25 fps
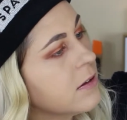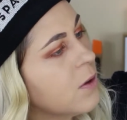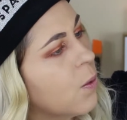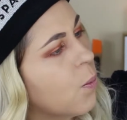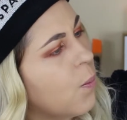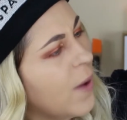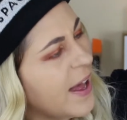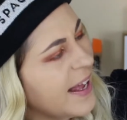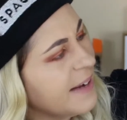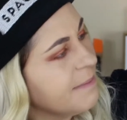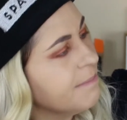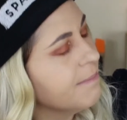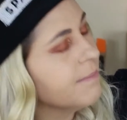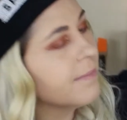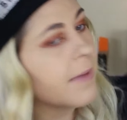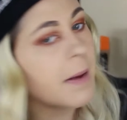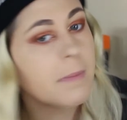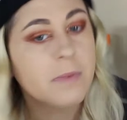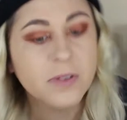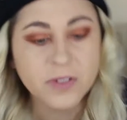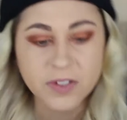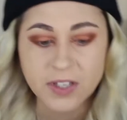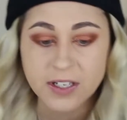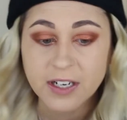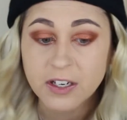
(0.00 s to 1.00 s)

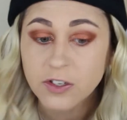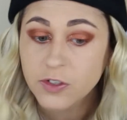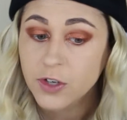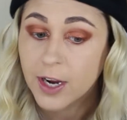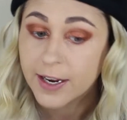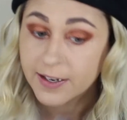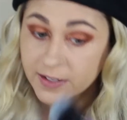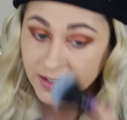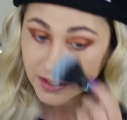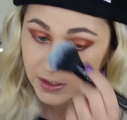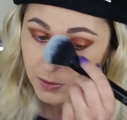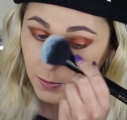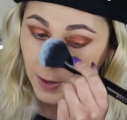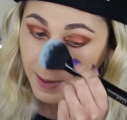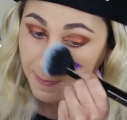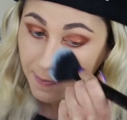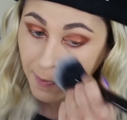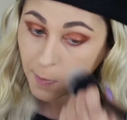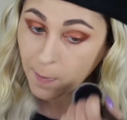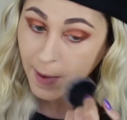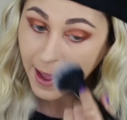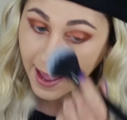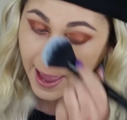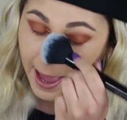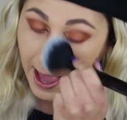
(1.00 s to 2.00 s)
I'm just going to try to sweep
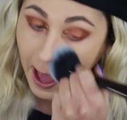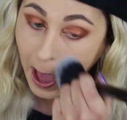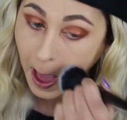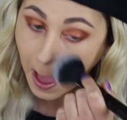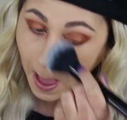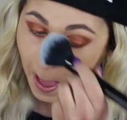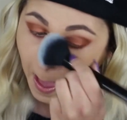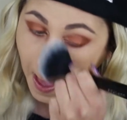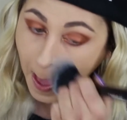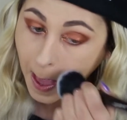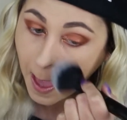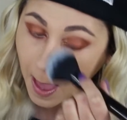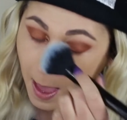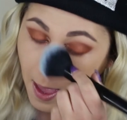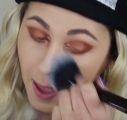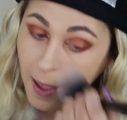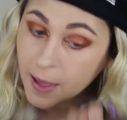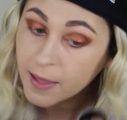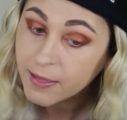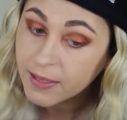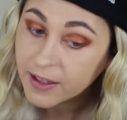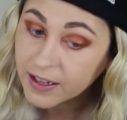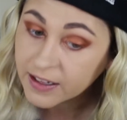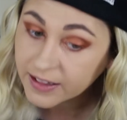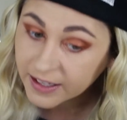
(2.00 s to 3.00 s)
away
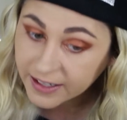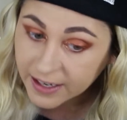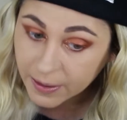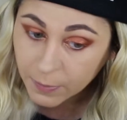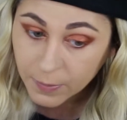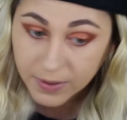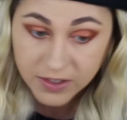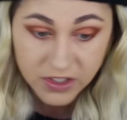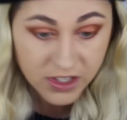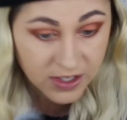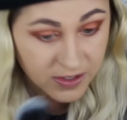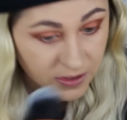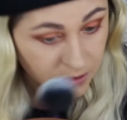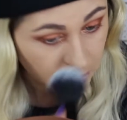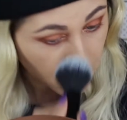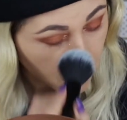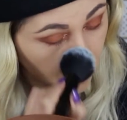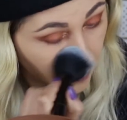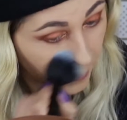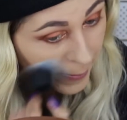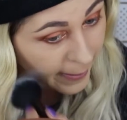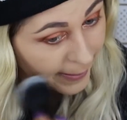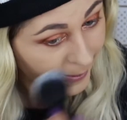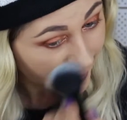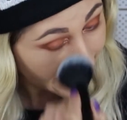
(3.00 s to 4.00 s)
the glitter, which is not
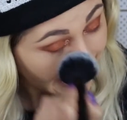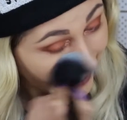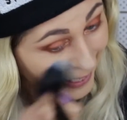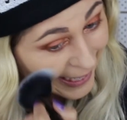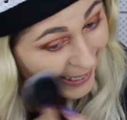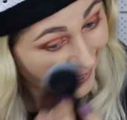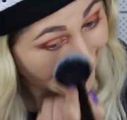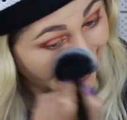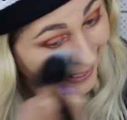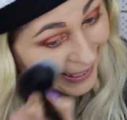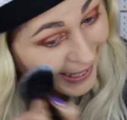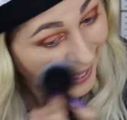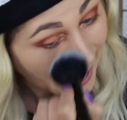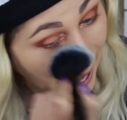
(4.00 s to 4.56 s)
working.